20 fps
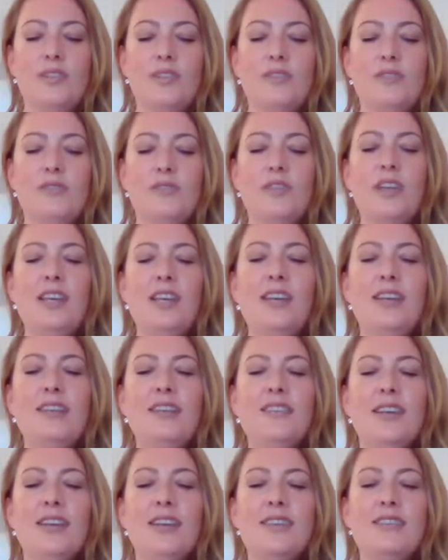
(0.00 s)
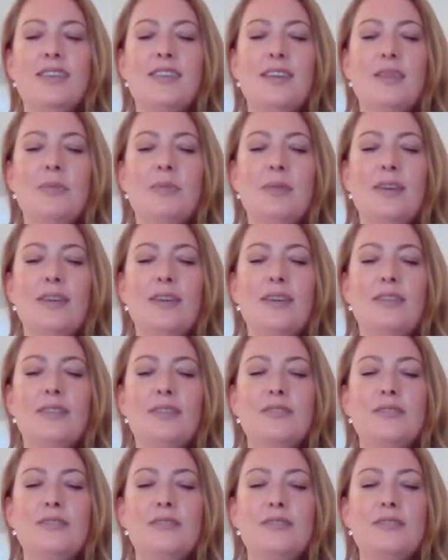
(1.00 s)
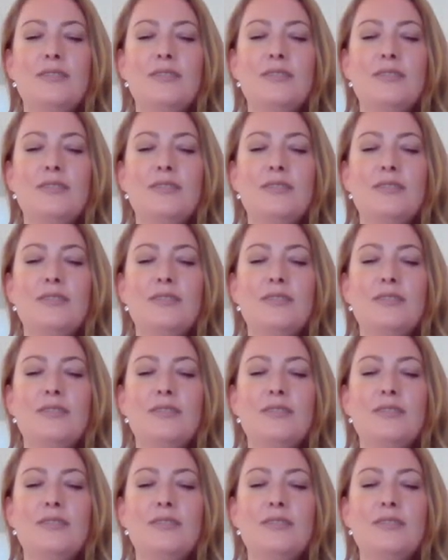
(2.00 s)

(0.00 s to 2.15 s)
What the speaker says: Just feeling that deep love,